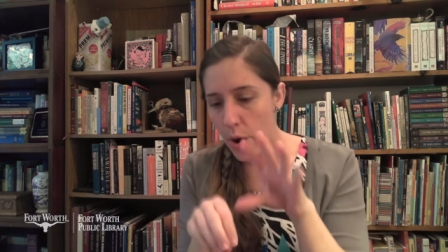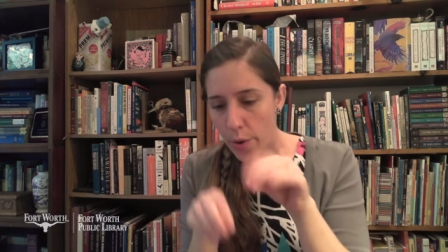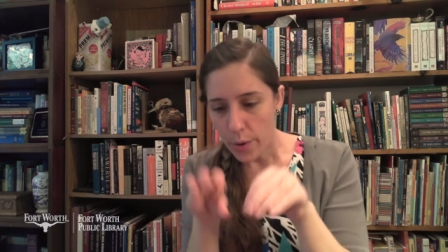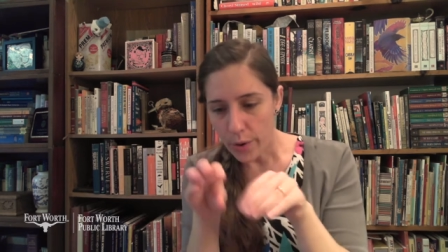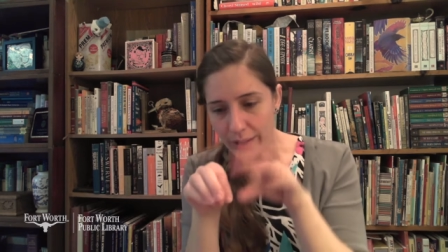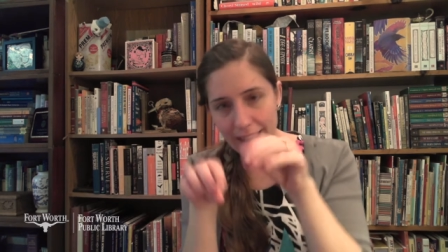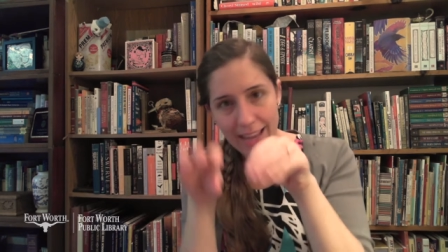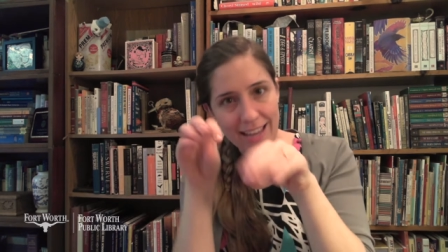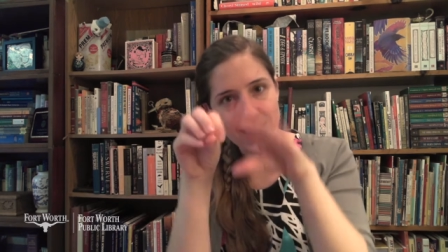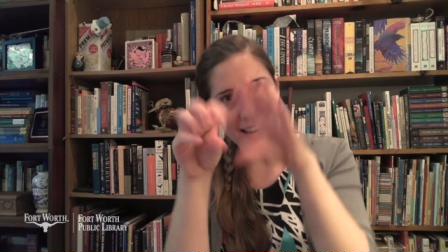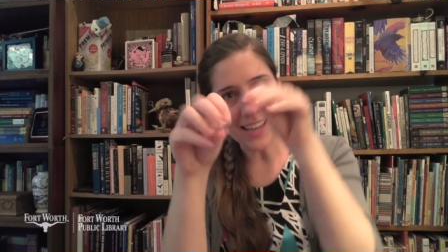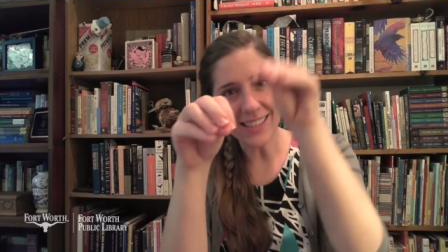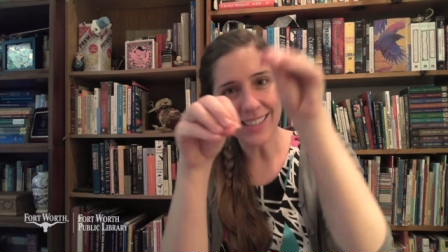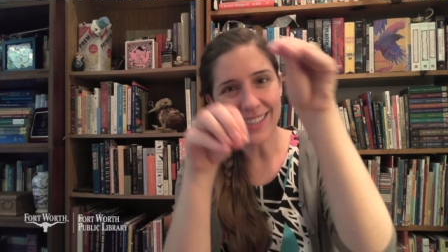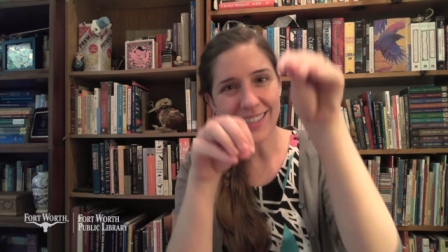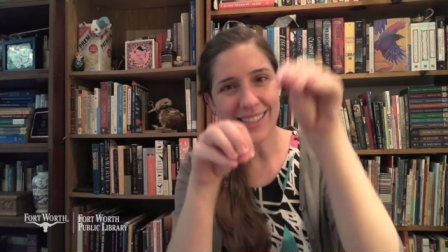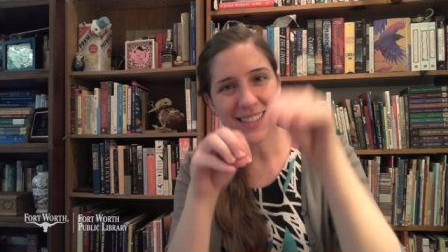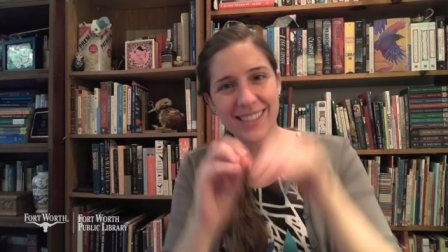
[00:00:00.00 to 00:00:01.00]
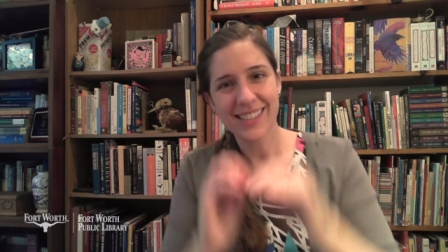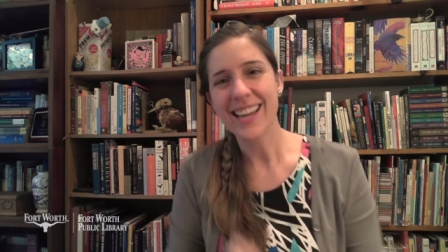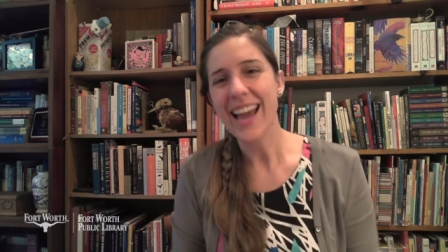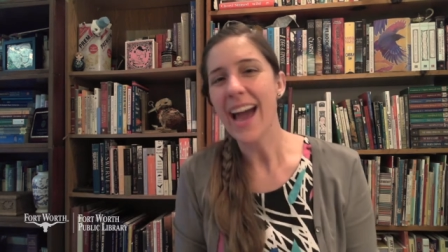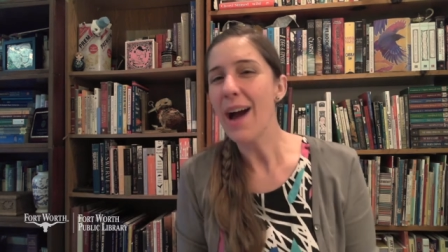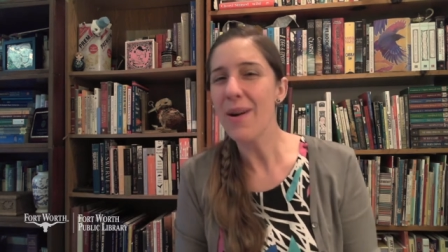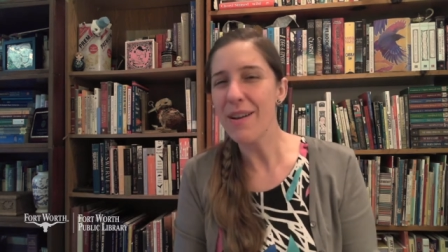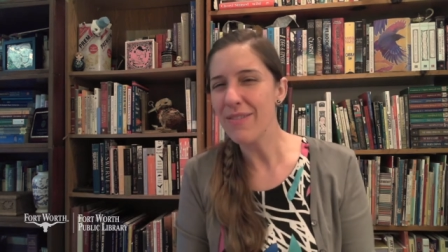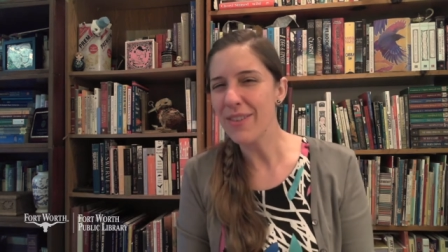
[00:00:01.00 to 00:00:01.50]
or like this,
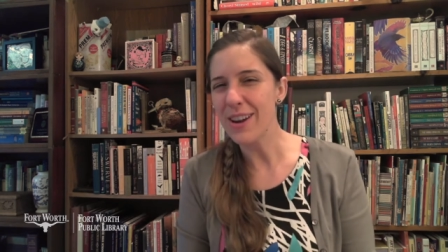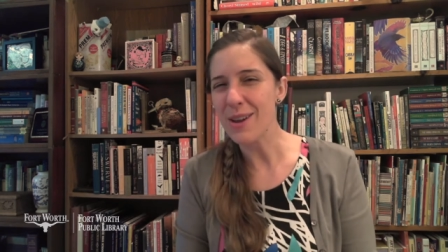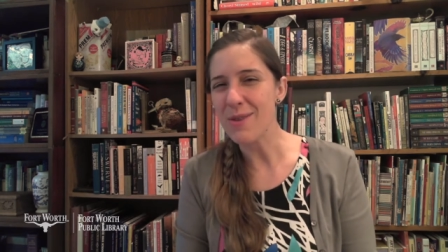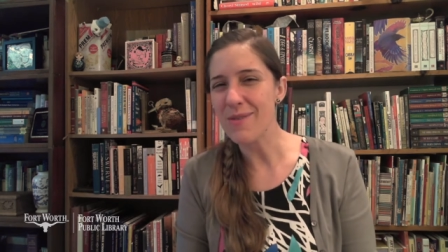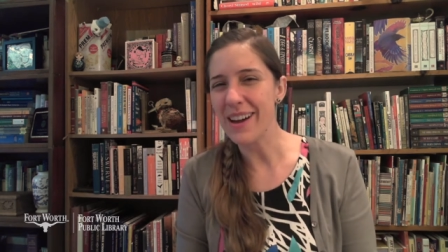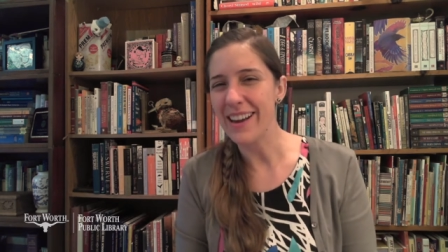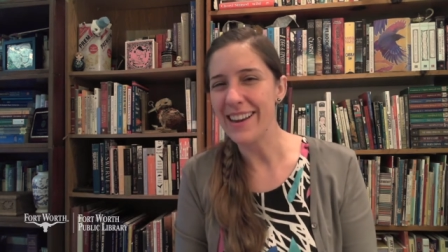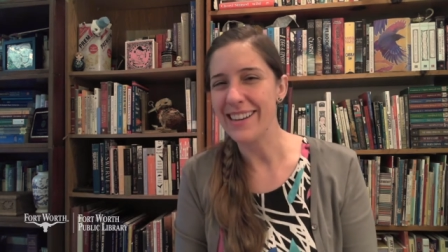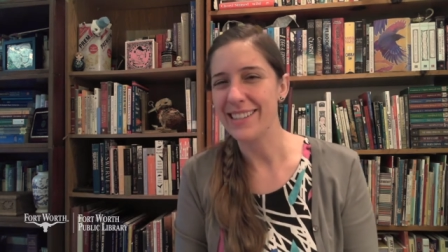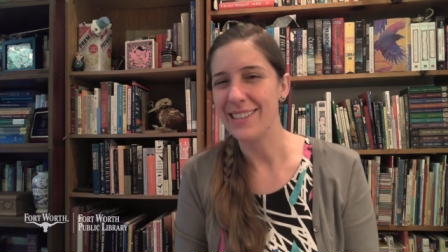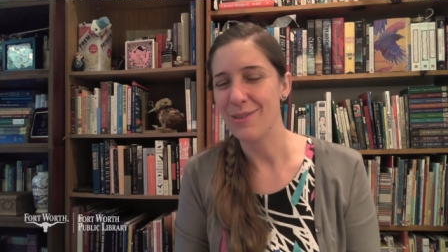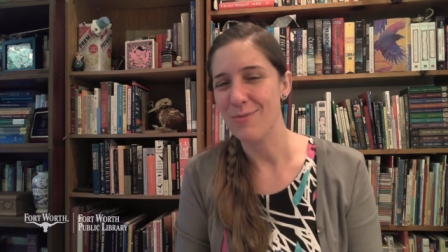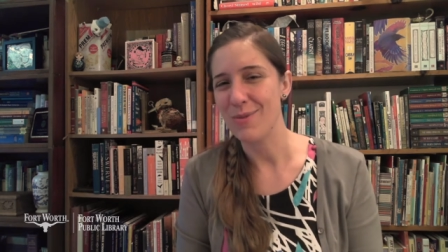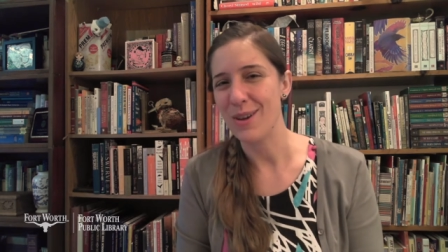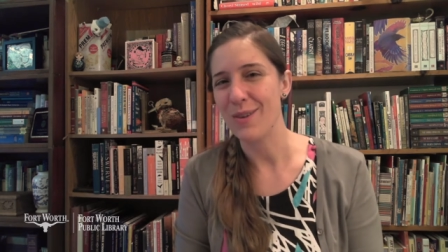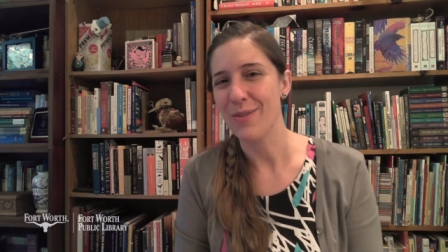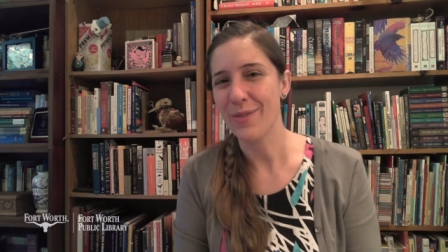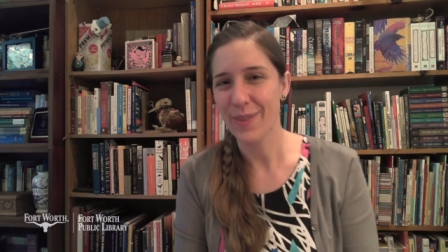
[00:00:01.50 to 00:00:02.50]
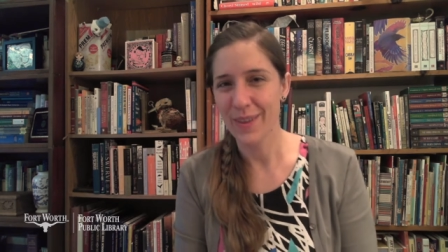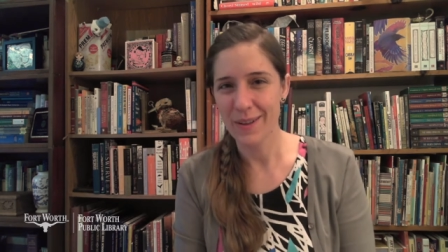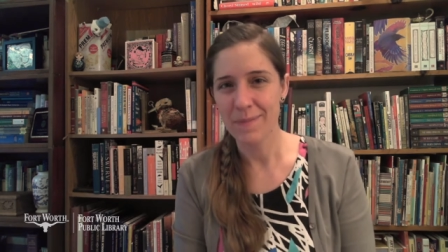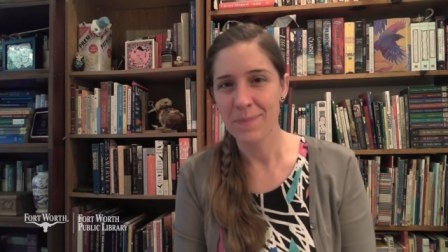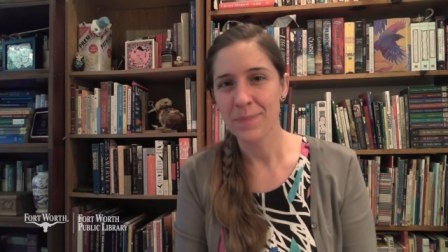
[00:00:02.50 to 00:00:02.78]
however you want it to move.